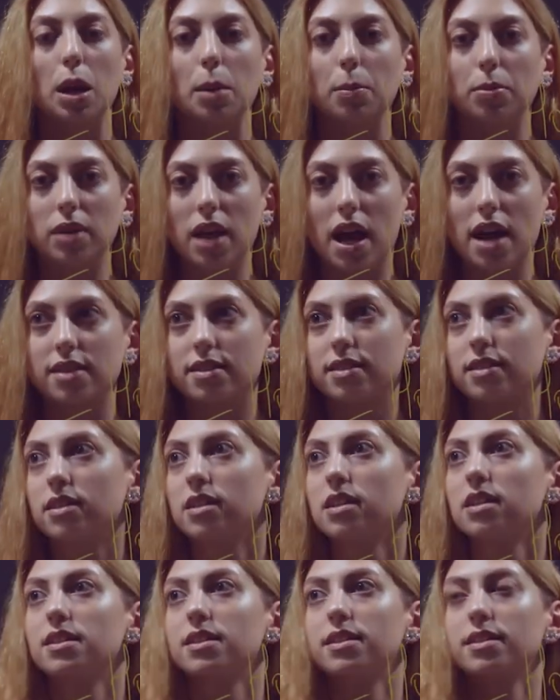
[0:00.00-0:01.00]
plus
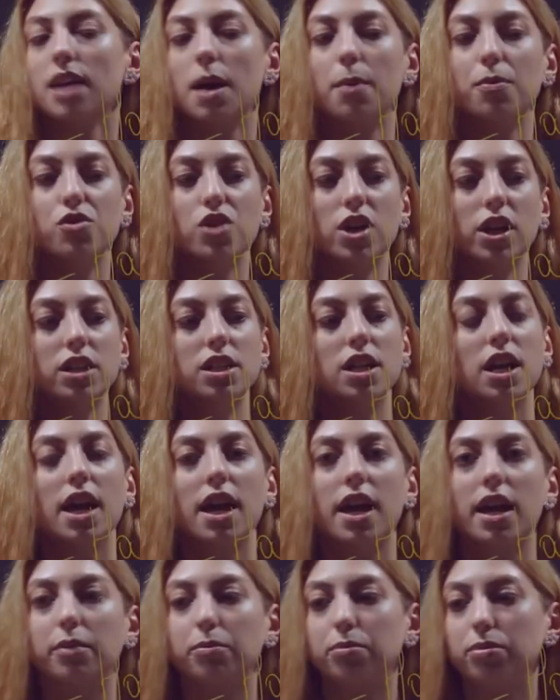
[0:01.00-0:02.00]
subject
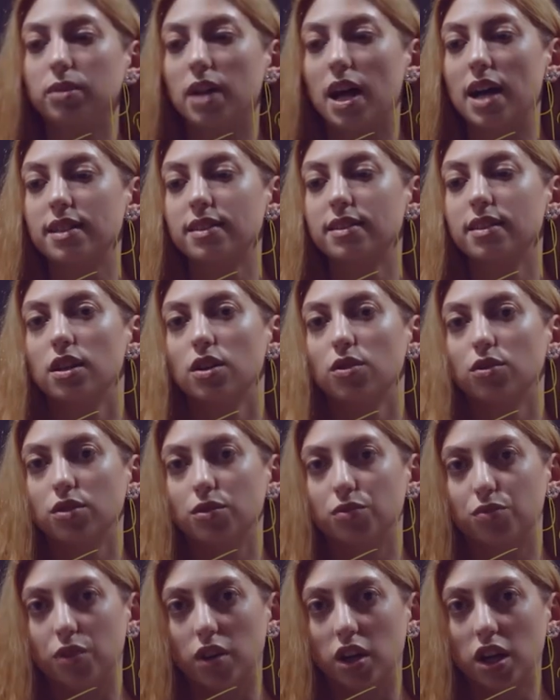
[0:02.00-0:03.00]
and plus the
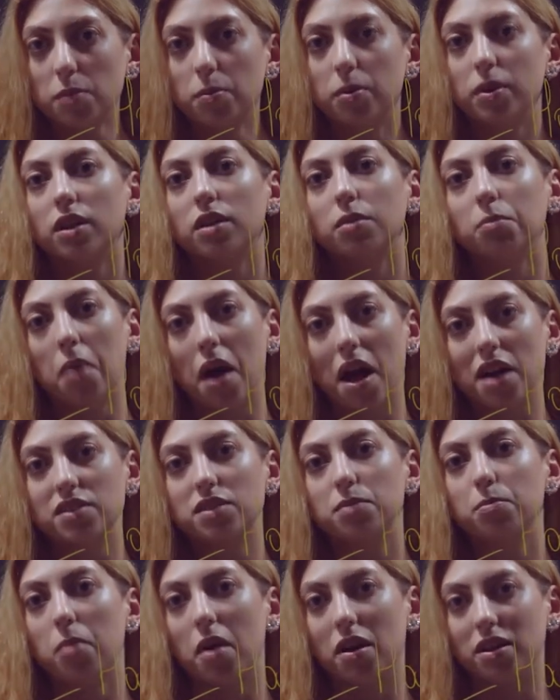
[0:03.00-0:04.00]
verb
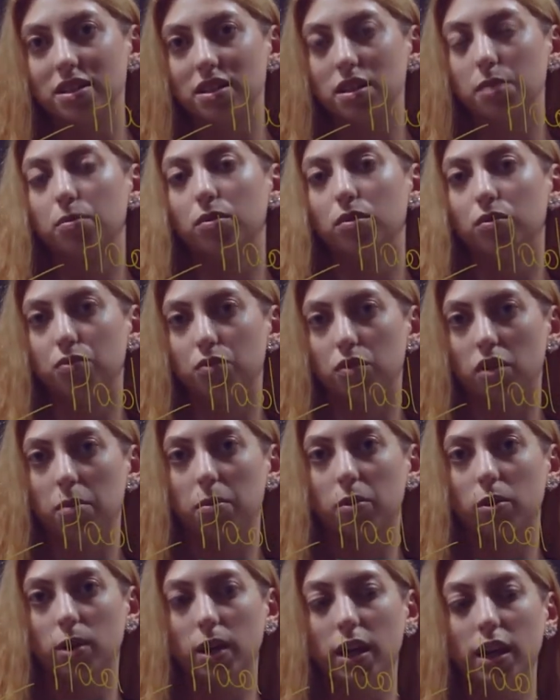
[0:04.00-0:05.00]
past participle form.
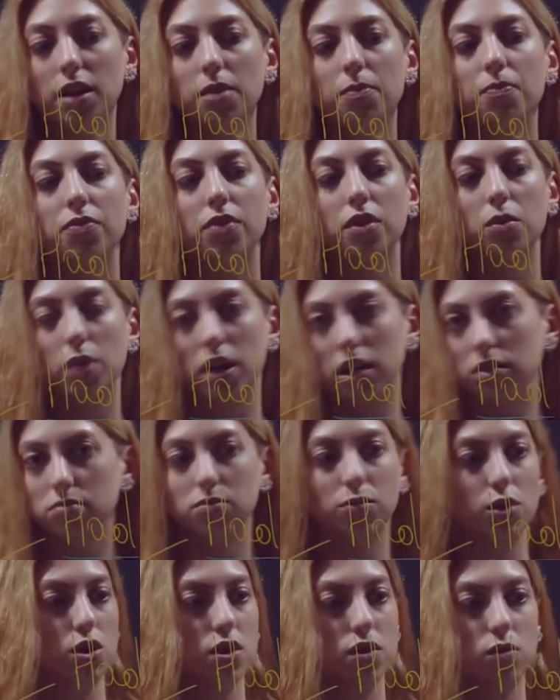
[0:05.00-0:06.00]
Okay, well,
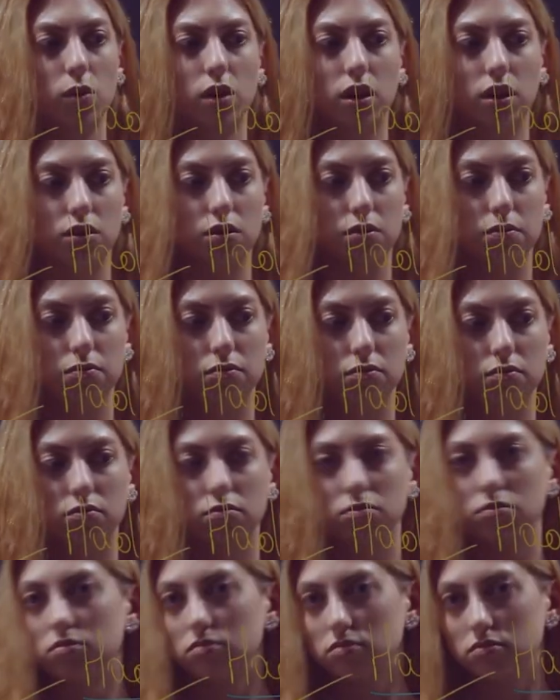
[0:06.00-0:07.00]
which is worked.
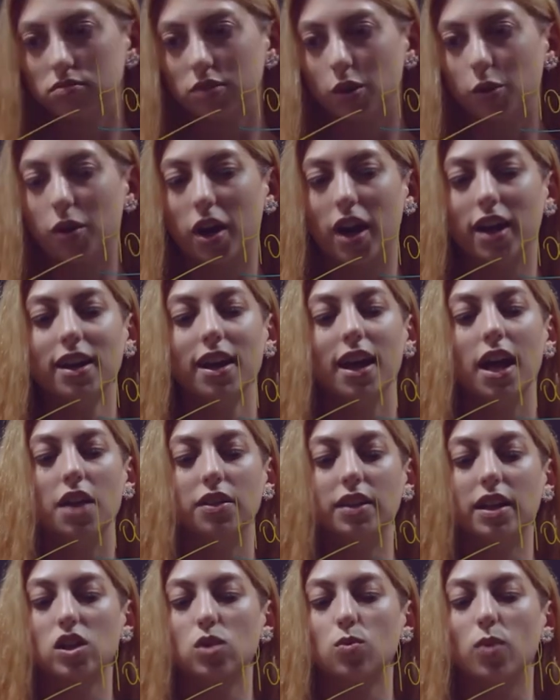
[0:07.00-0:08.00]
Okay,
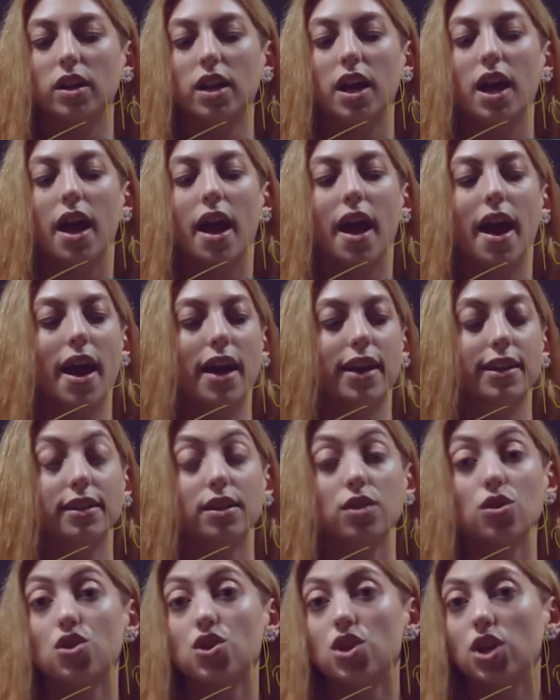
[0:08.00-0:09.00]
next one, had
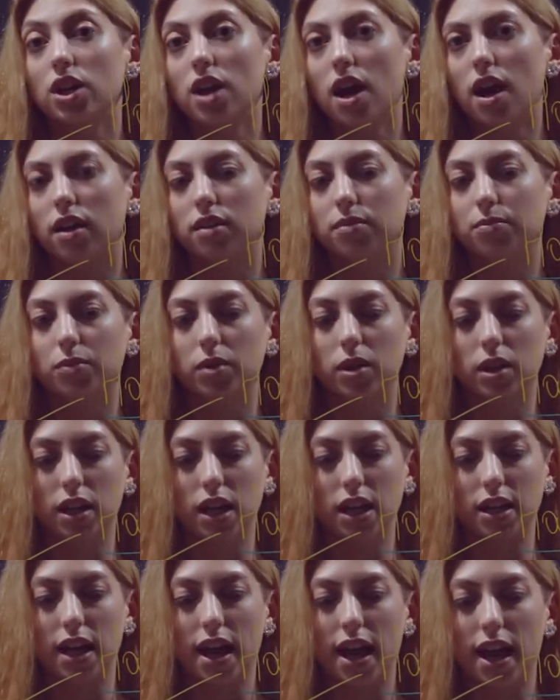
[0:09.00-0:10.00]
she gone?
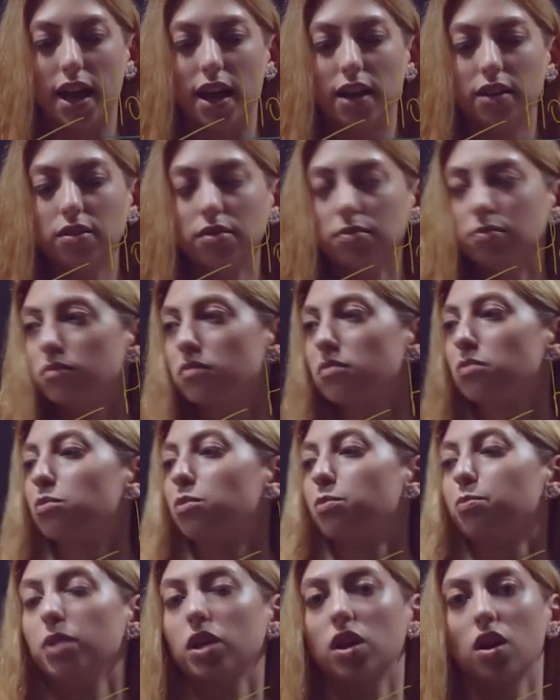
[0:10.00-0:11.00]
Again, had,
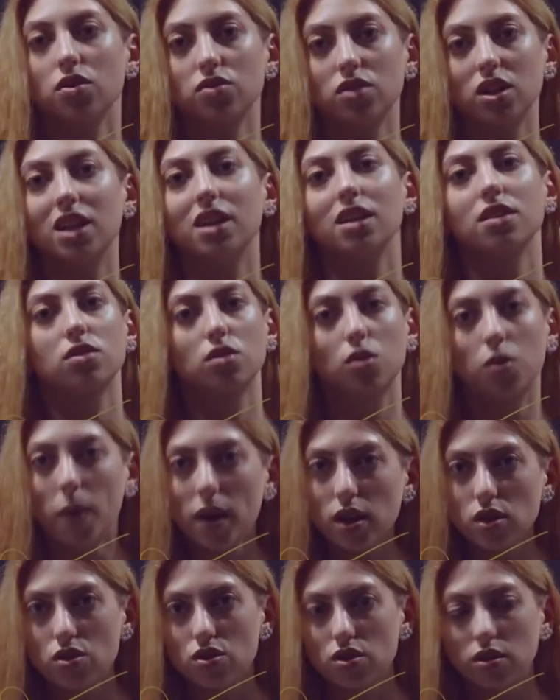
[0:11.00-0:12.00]
because it is
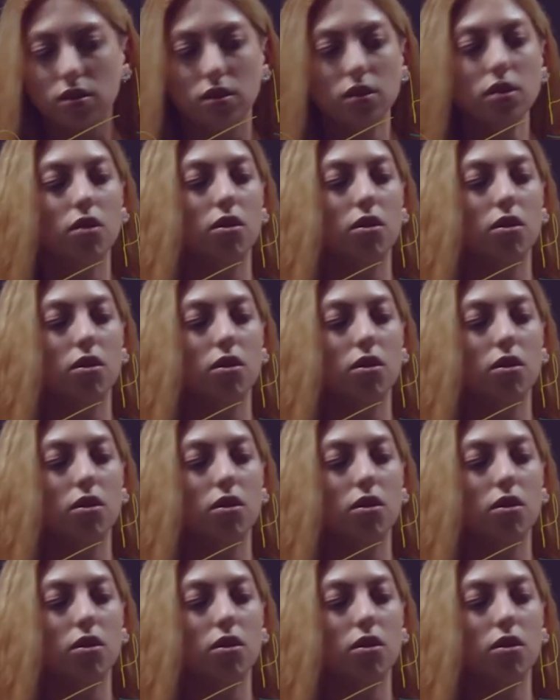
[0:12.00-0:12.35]
question,